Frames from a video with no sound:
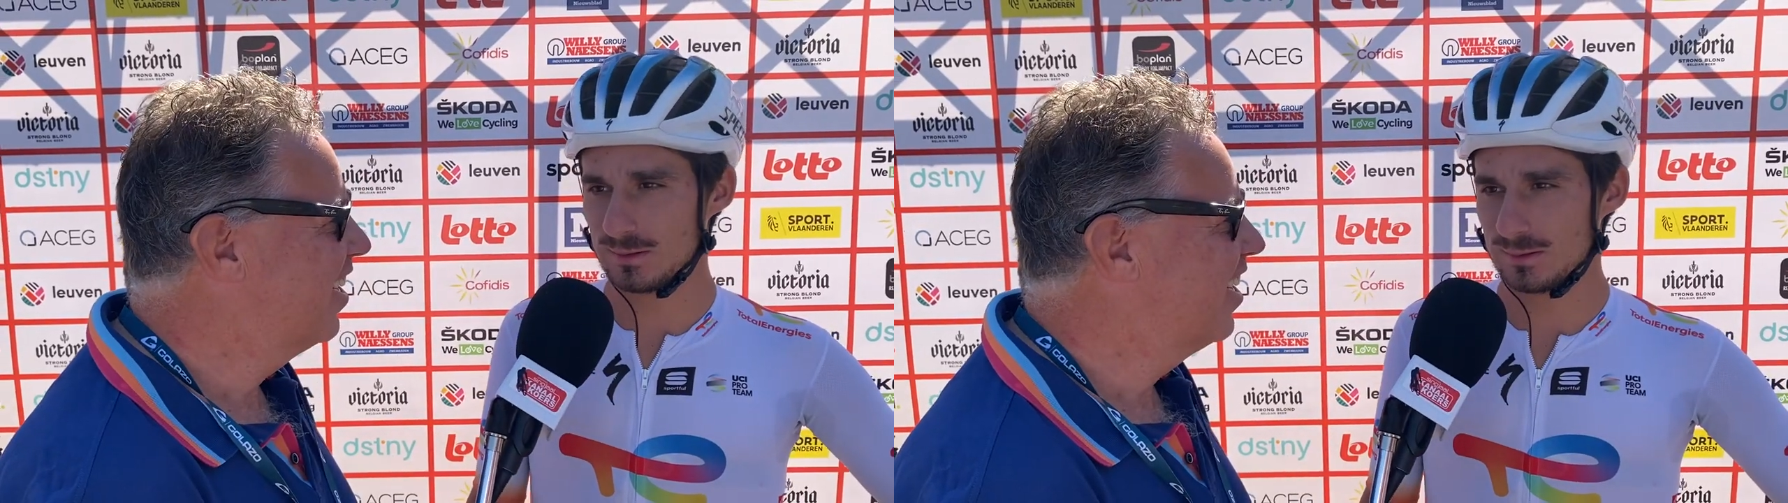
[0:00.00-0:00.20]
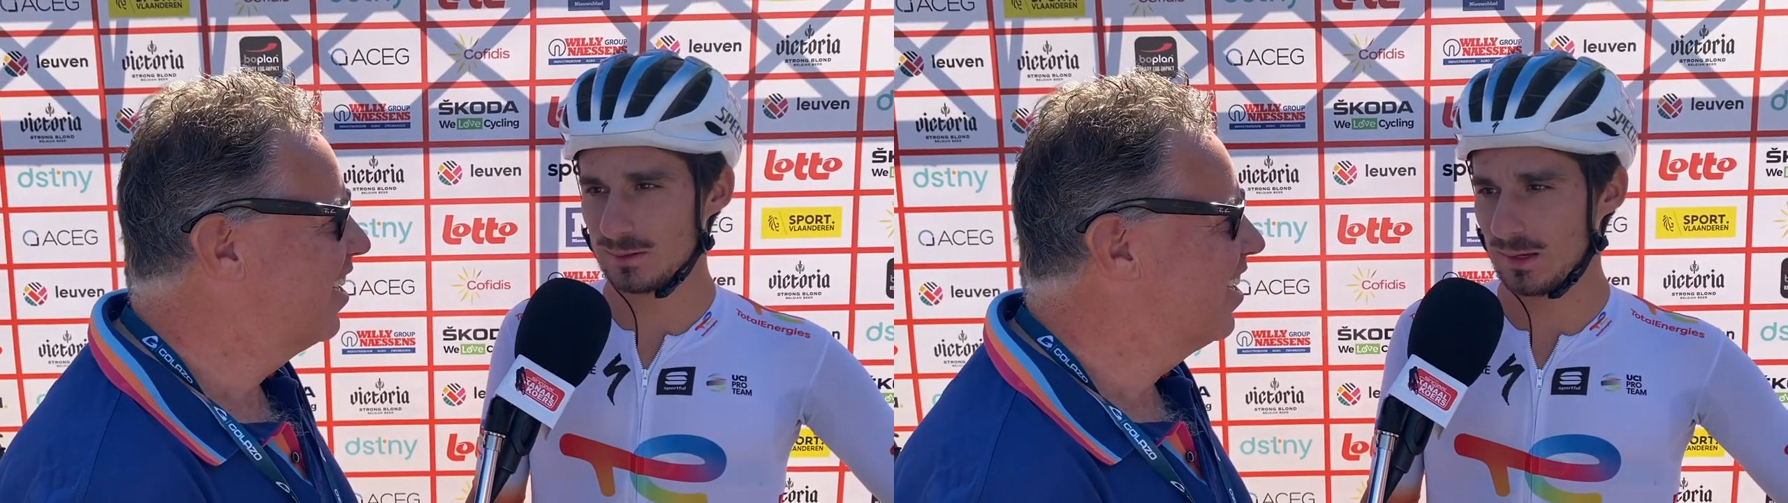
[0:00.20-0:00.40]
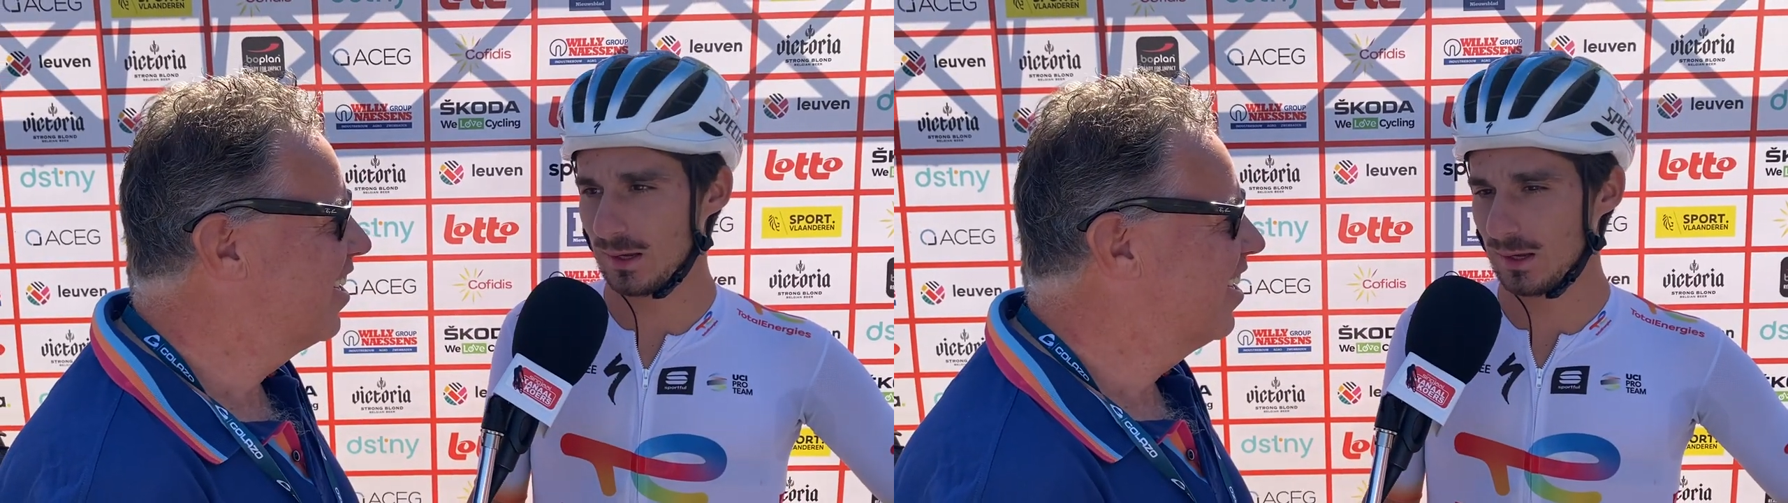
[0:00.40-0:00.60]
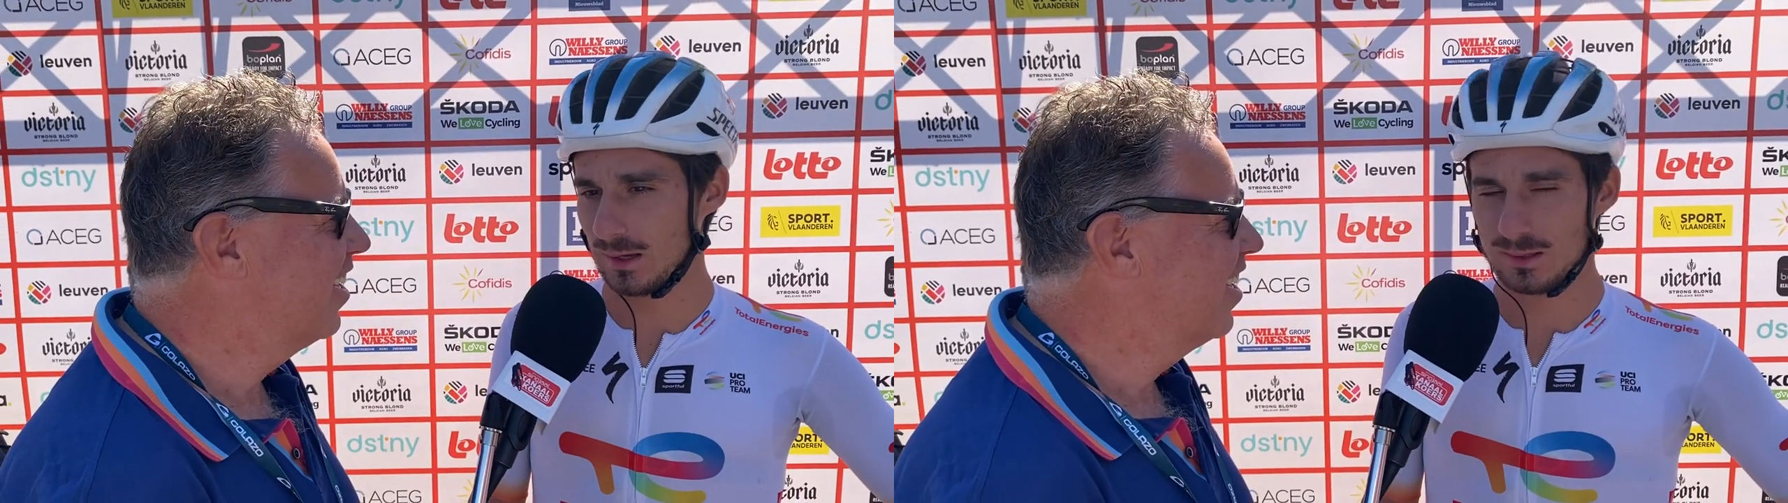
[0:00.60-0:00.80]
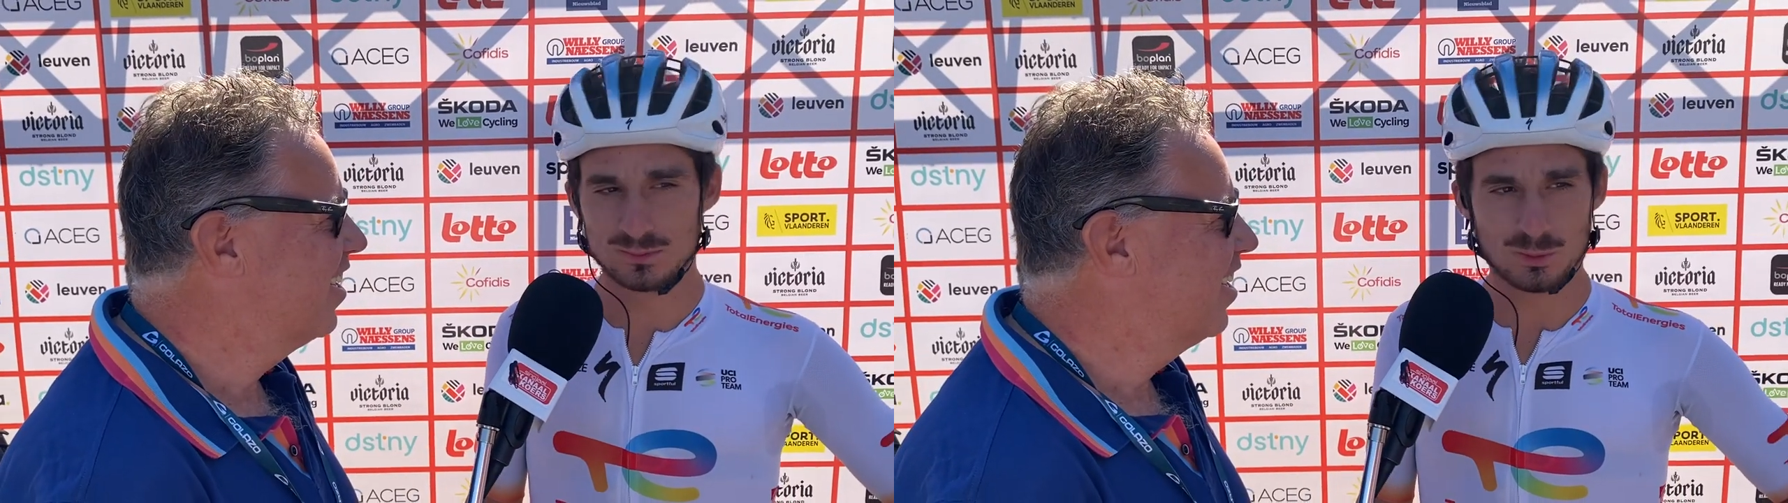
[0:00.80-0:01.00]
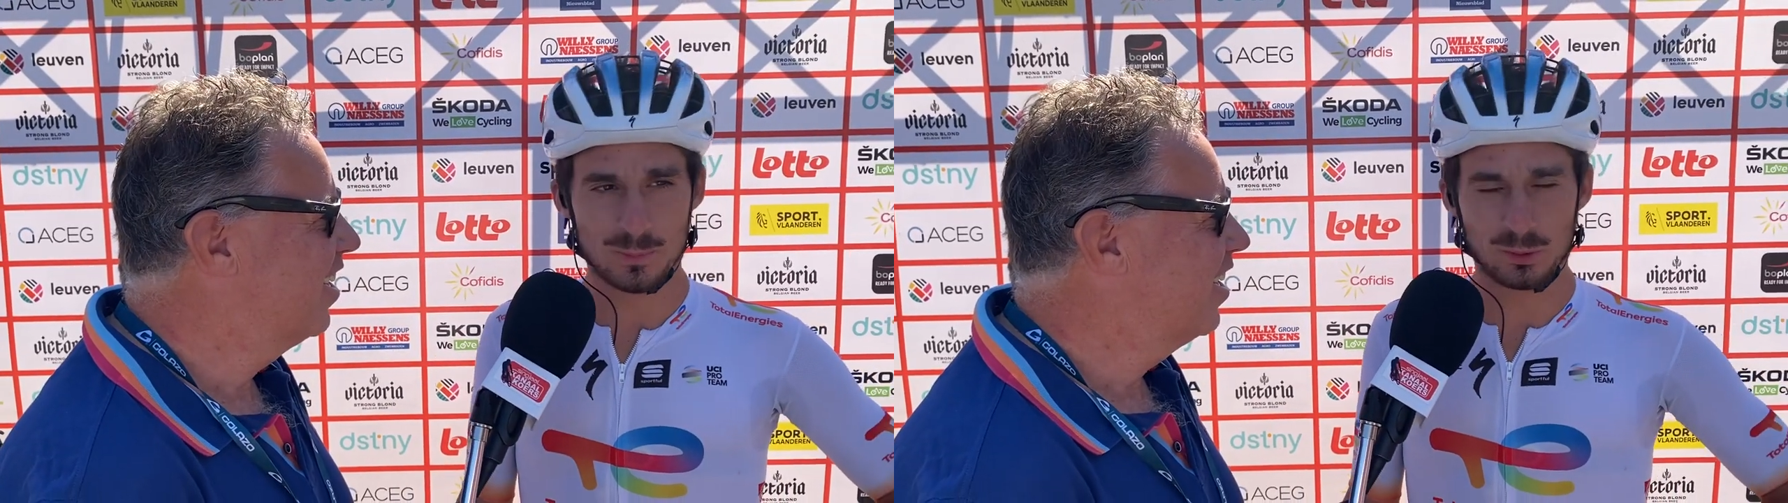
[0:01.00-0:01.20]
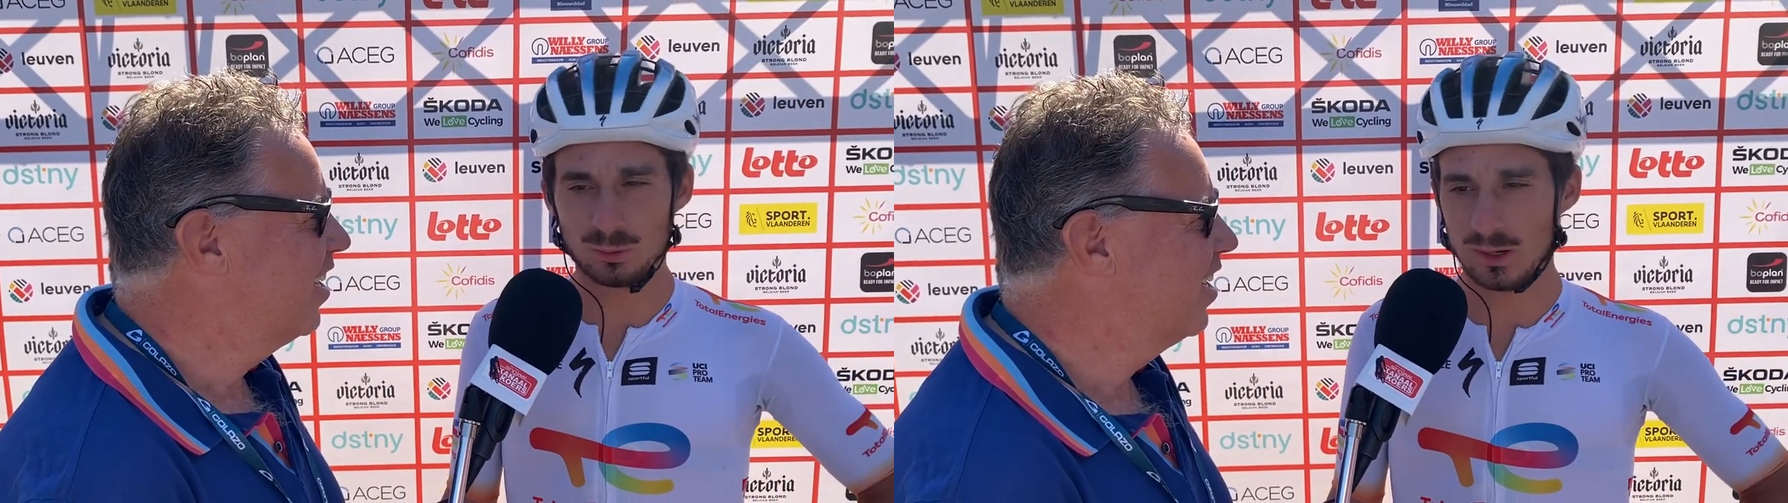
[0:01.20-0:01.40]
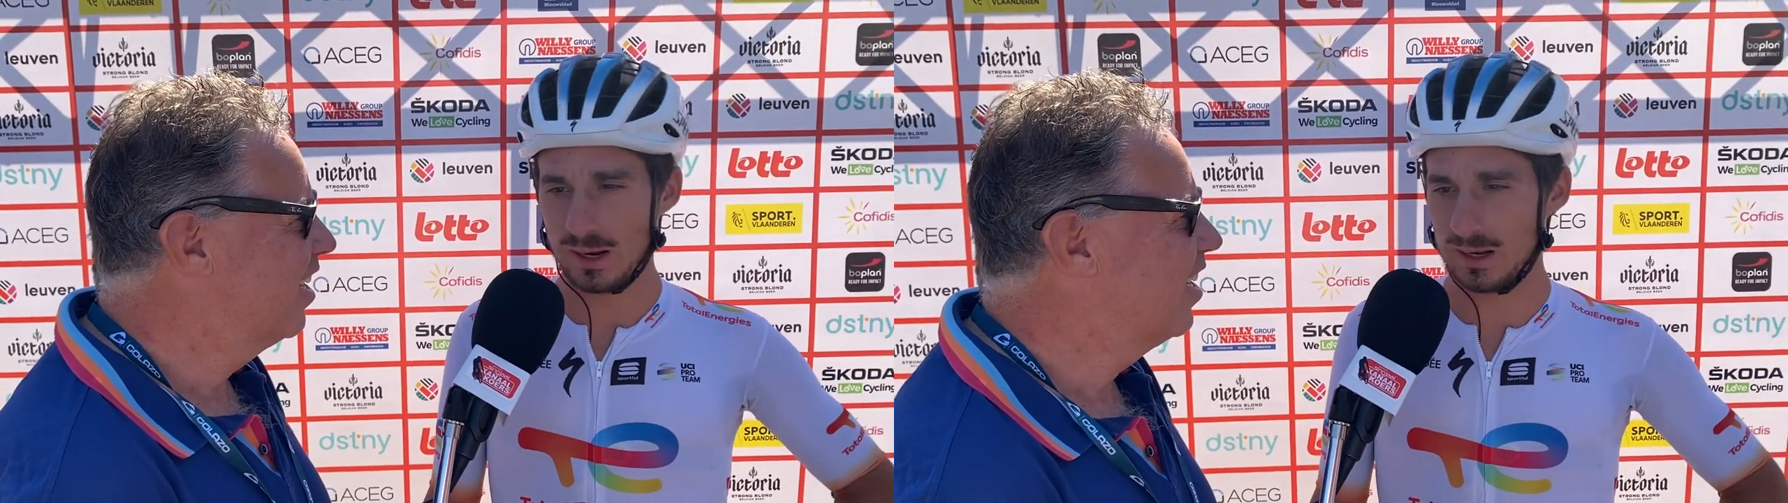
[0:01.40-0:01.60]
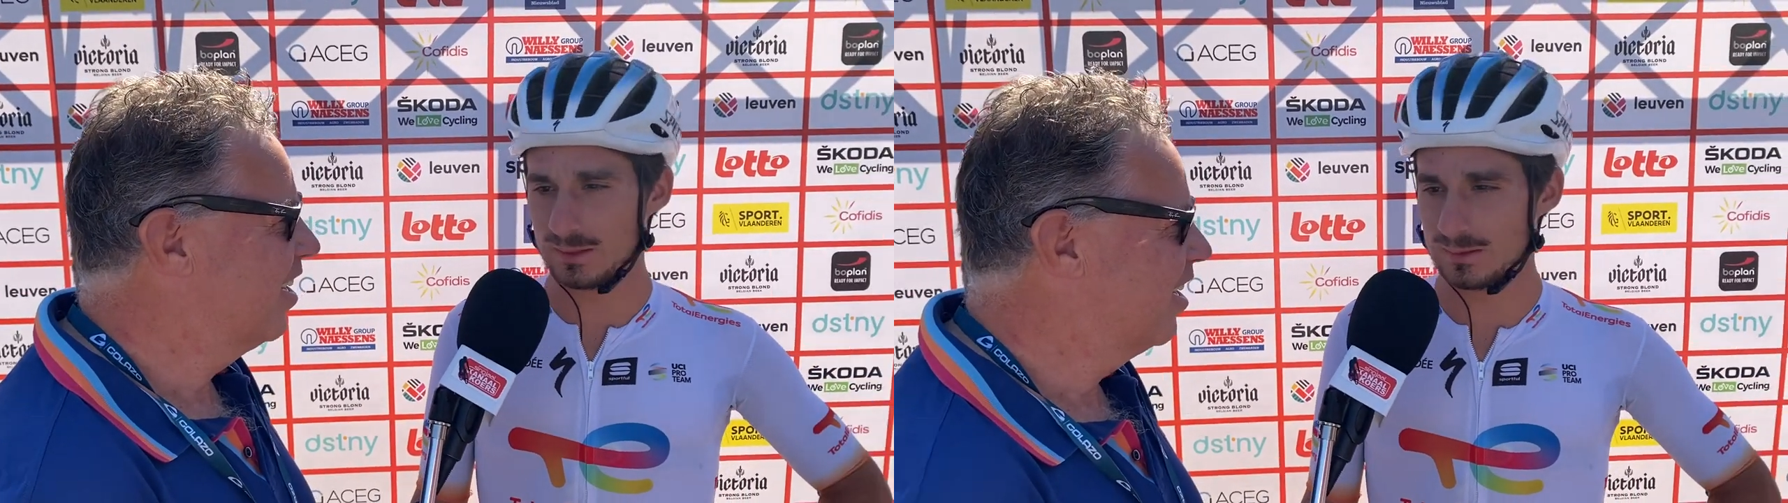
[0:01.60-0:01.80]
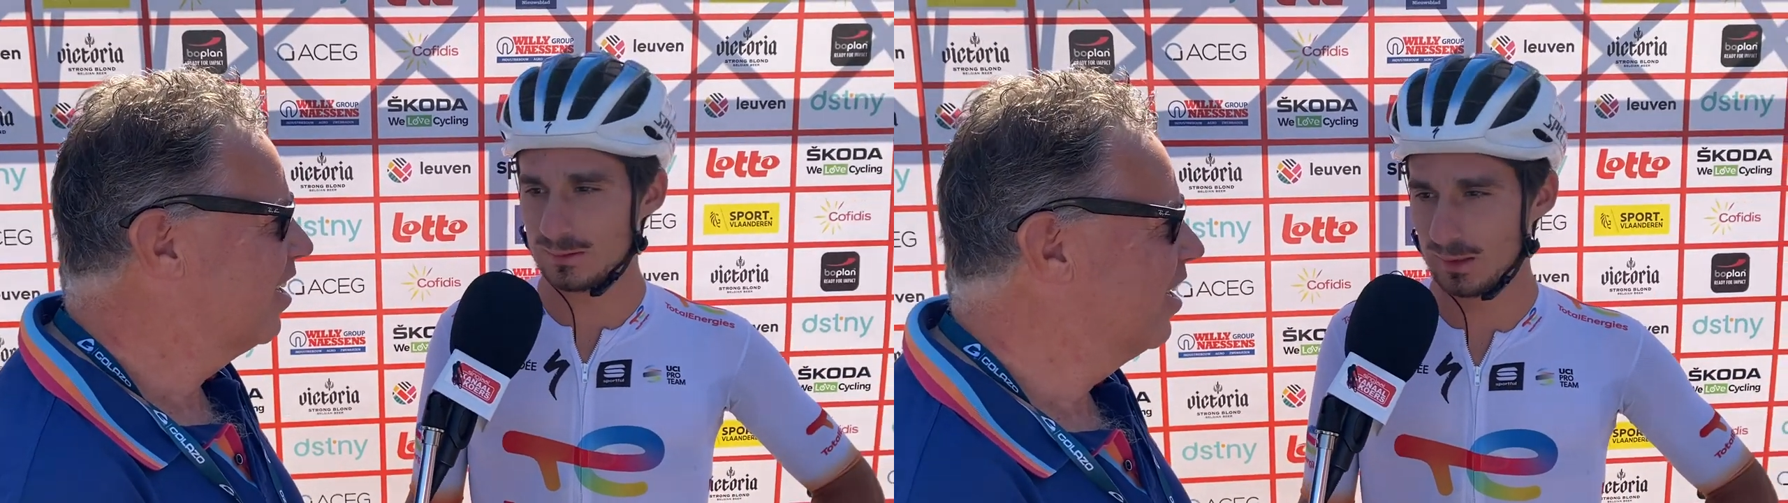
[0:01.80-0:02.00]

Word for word: it's a super good race,